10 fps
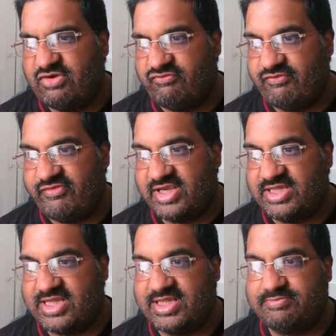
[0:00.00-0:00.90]
revealing
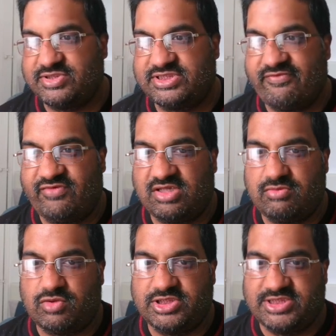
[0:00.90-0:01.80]
that they specifically
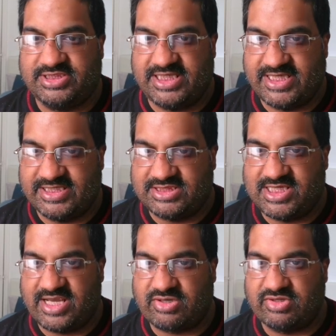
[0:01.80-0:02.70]
want to see his
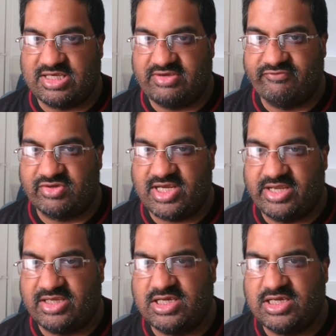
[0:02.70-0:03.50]
take on Evil Dead.